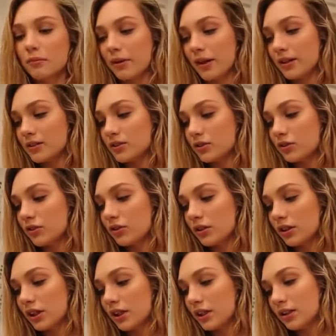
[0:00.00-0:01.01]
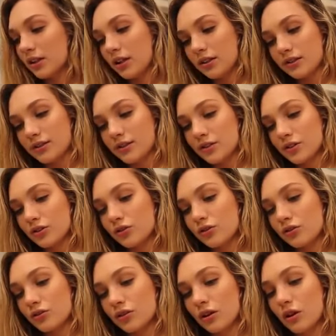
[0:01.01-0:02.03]
pencil in
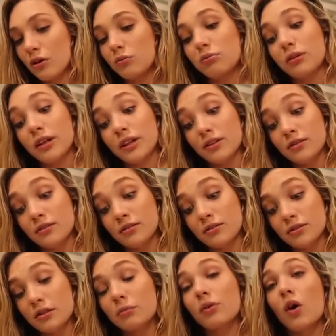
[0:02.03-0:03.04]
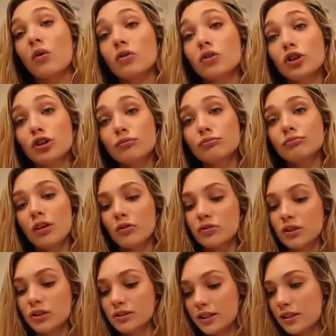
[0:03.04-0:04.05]
uns oh in subculture. I
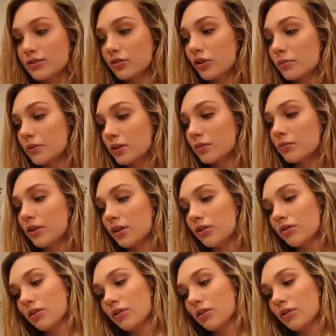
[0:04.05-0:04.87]
was gonna say unscripted, but